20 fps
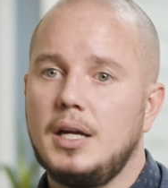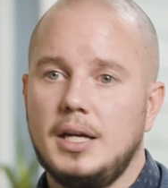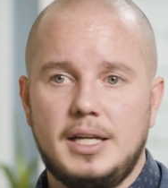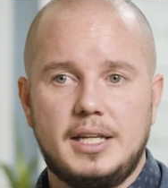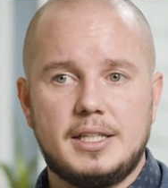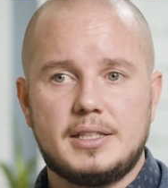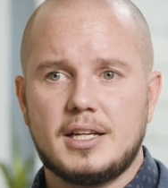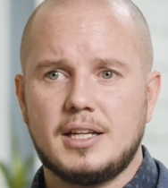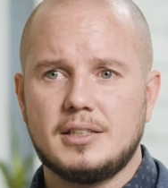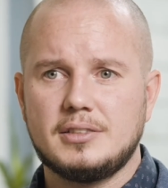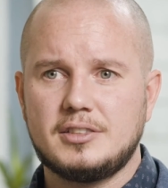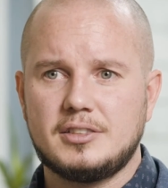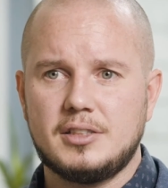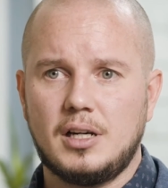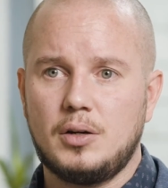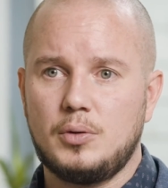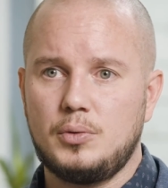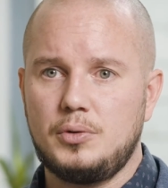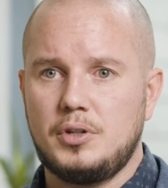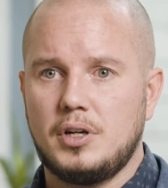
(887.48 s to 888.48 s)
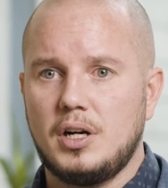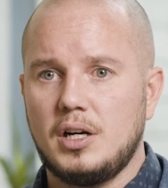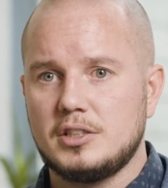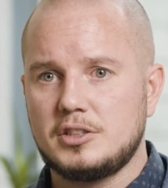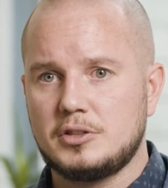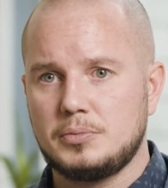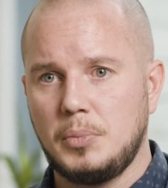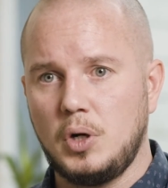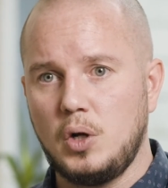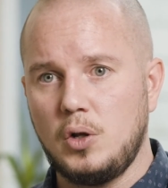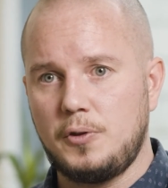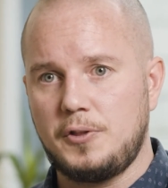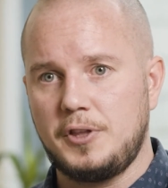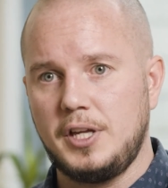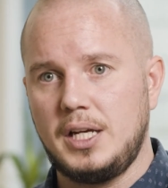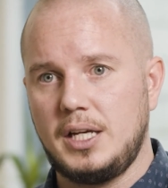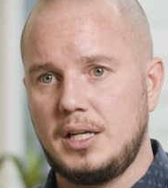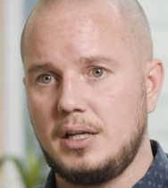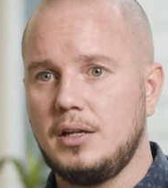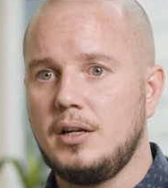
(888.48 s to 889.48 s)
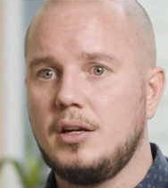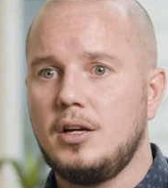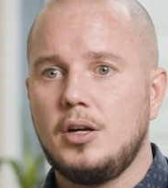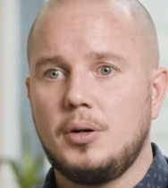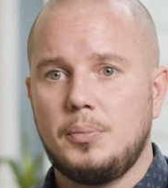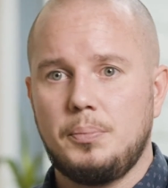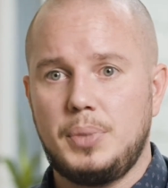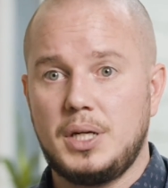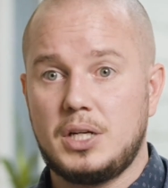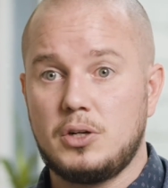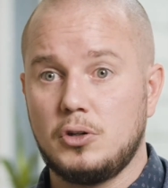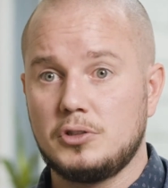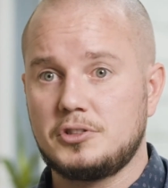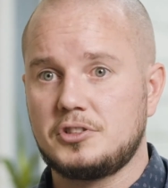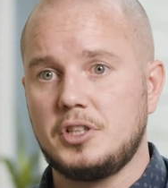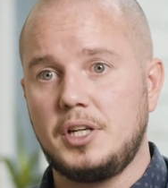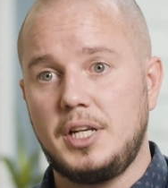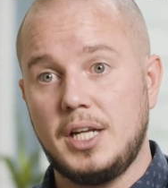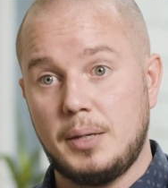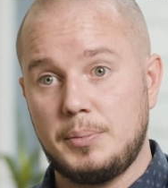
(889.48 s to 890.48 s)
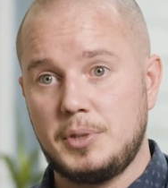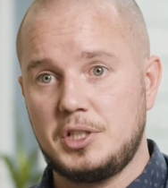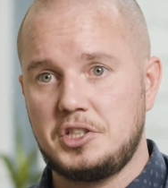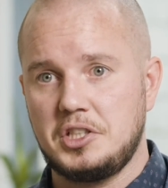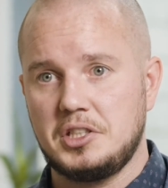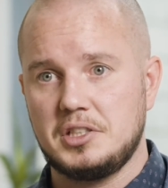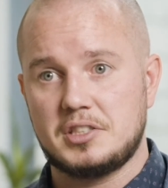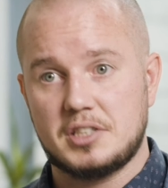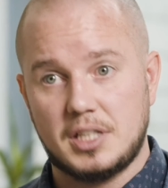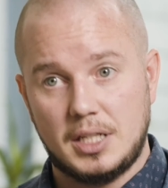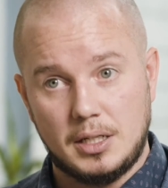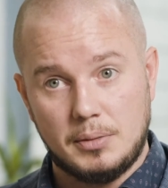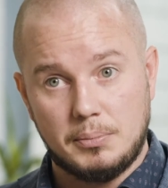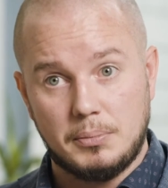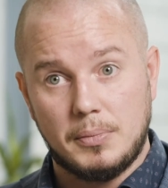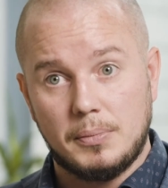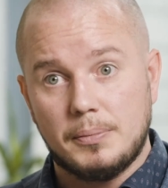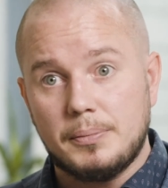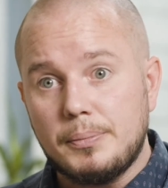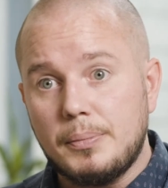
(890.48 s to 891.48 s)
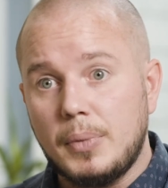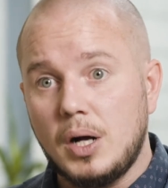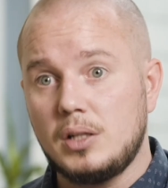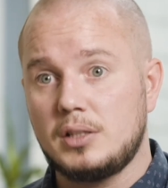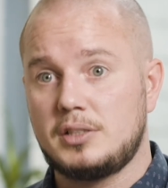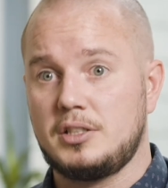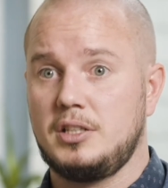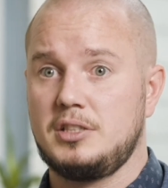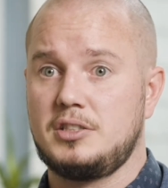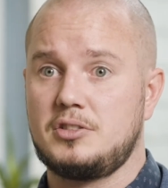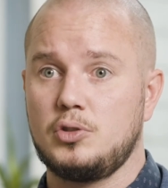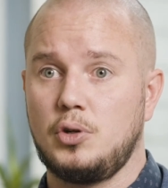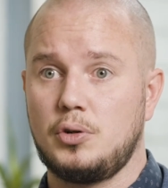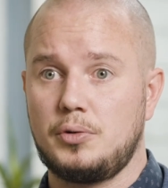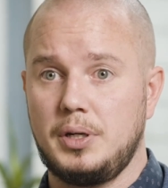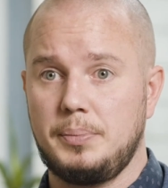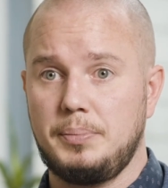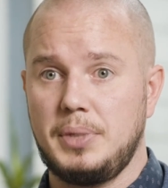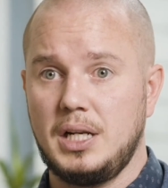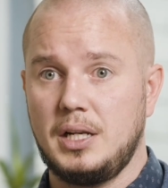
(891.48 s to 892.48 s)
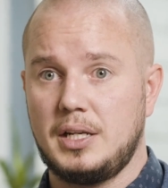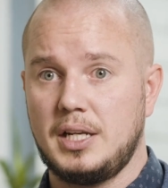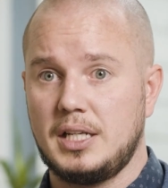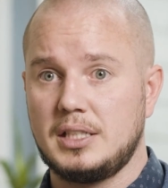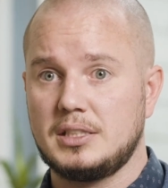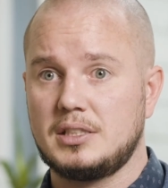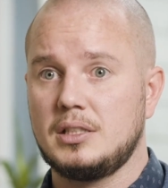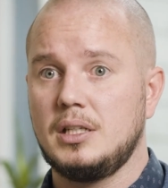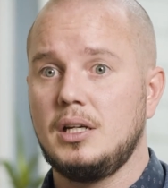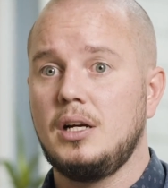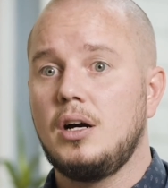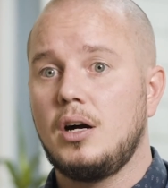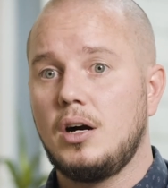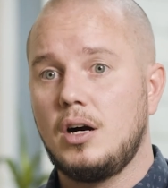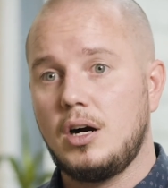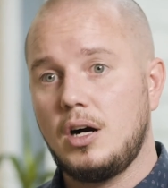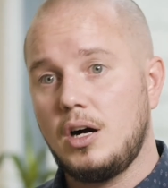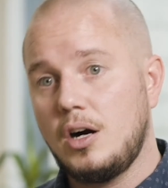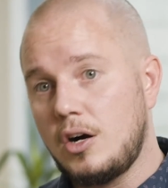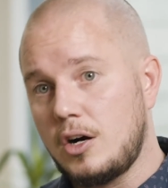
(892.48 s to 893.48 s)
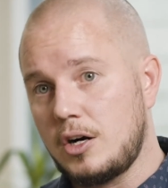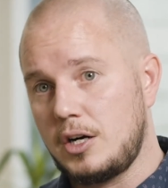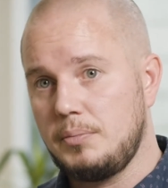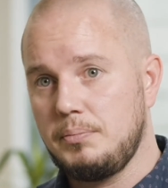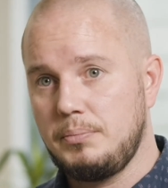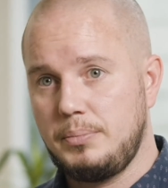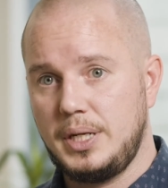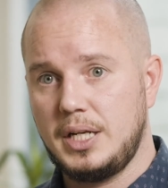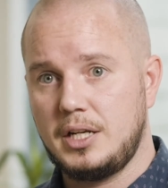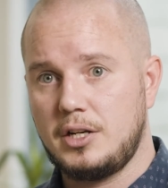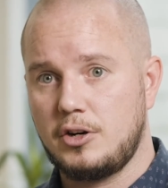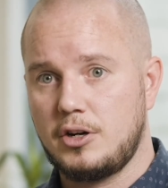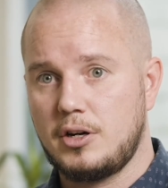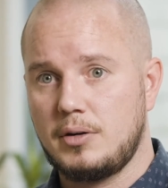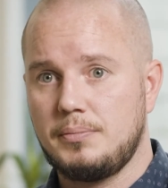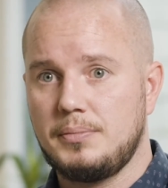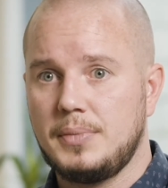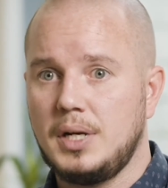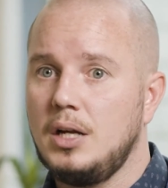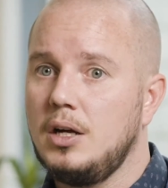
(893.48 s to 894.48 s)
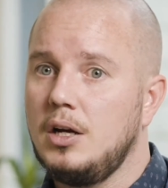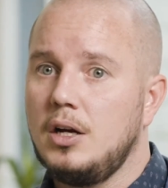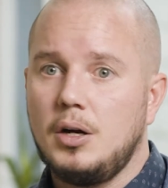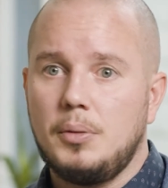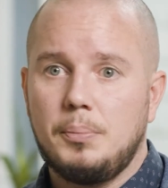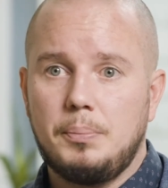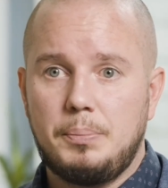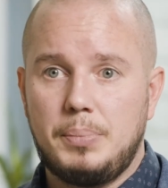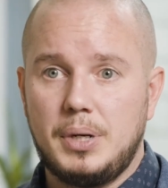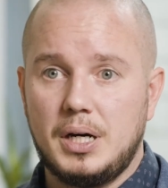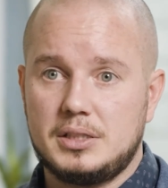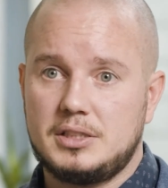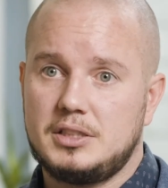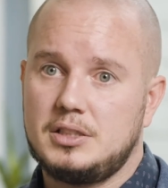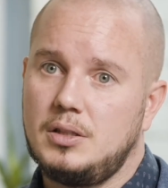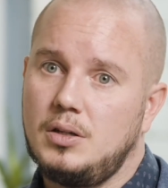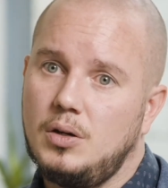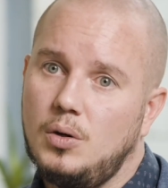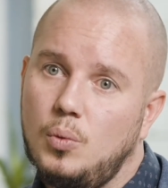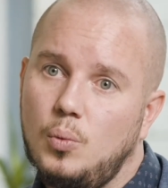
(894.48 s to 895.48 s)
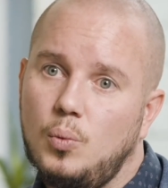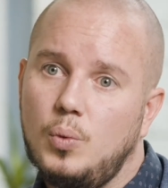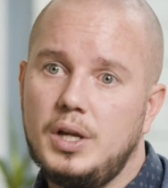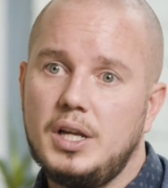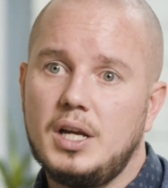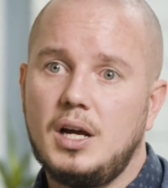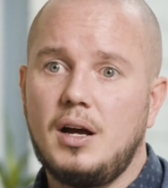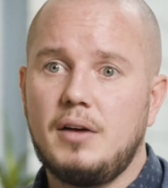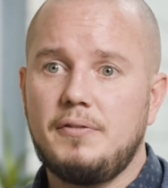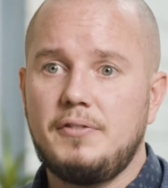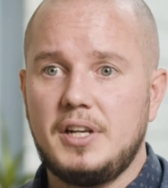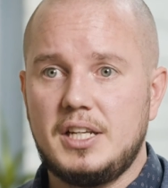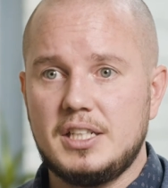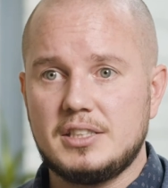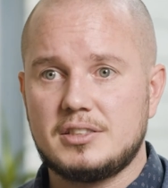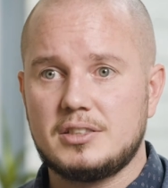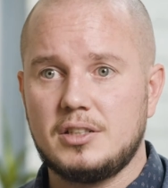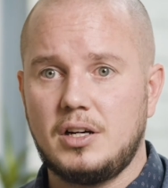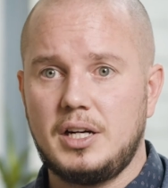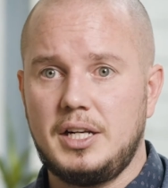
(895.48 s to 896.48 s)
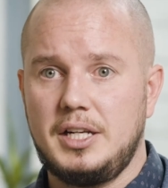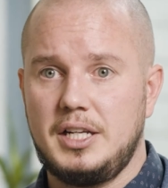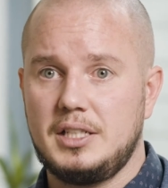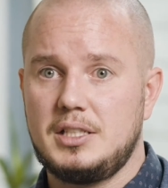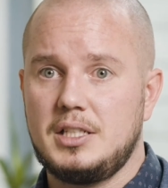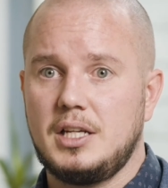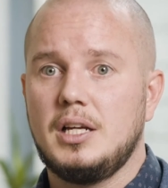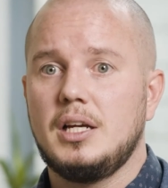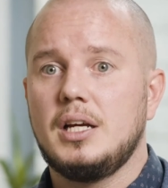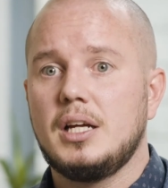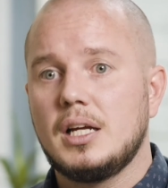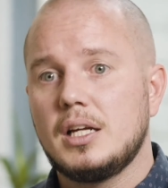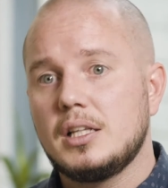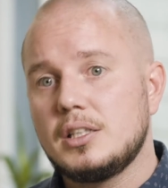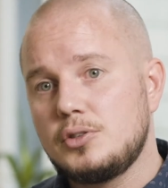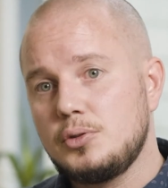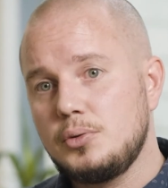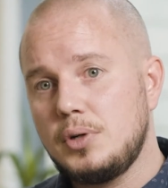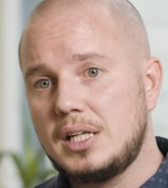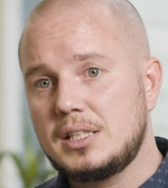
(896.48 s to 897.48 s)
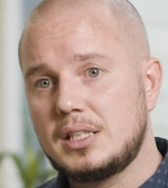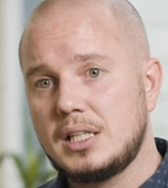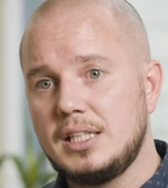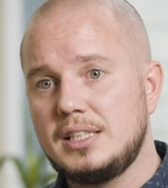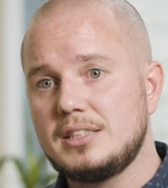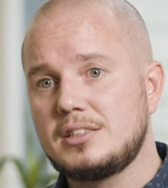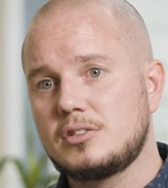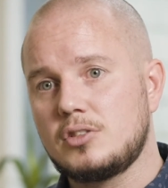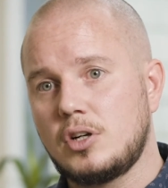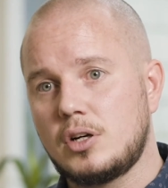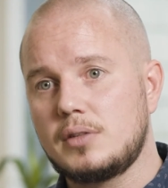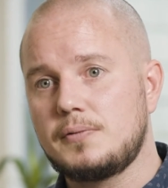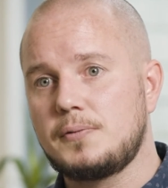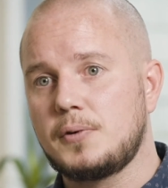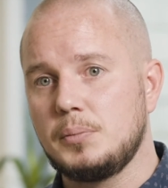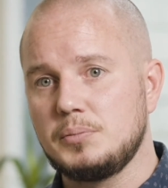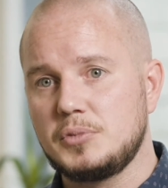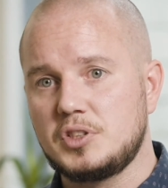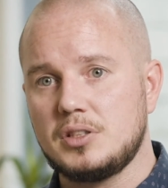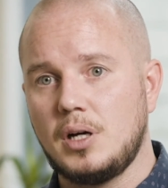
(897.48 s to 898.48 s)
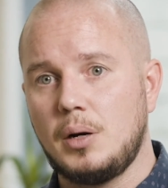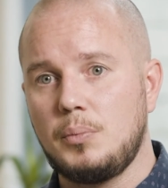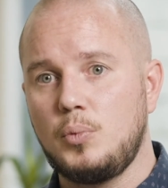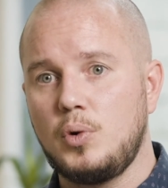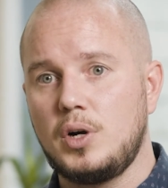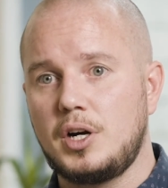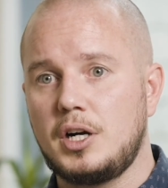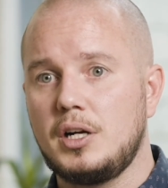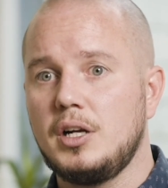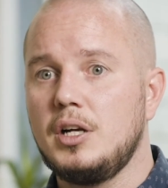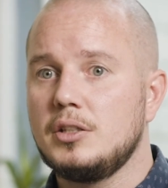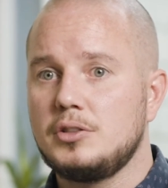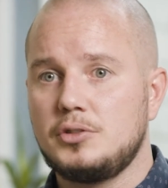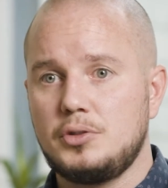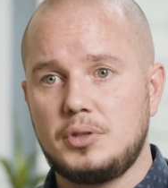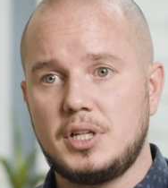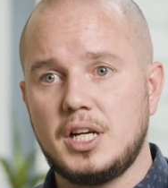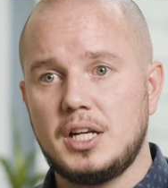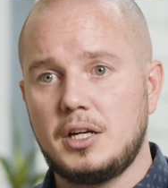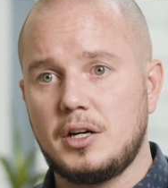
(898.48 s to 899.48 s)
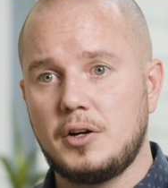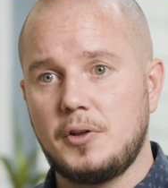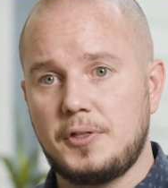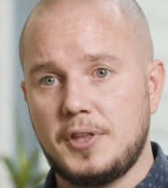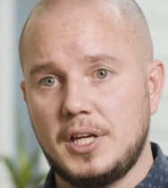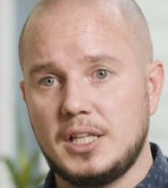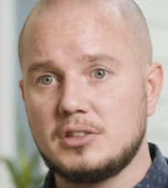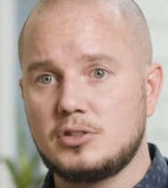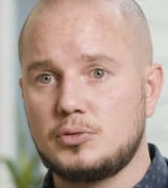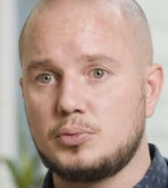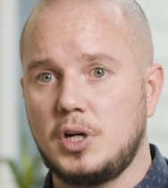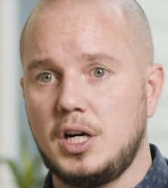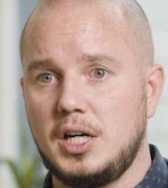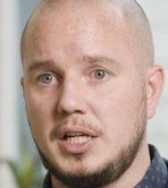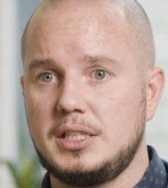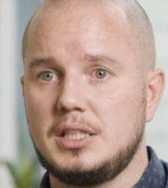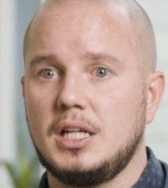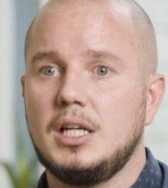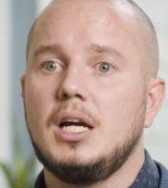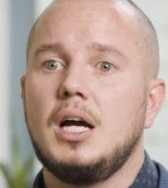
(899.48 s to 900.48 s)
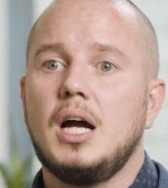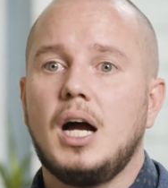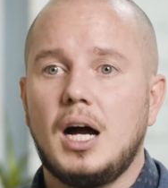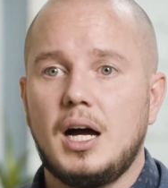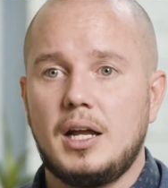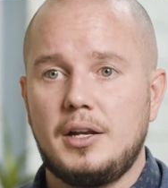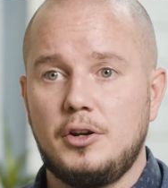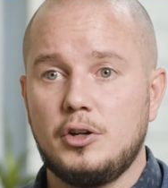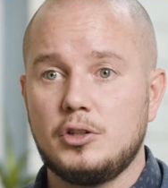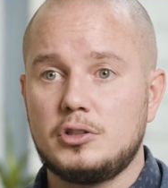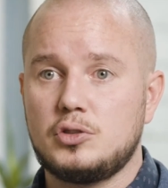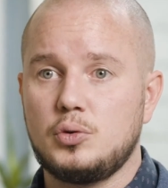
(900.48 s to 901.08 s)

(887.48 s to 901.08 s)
It can sound a small thing because the damages in multi-story buildings are bigger, but we have decided to at least start from somewhere to get our things right and not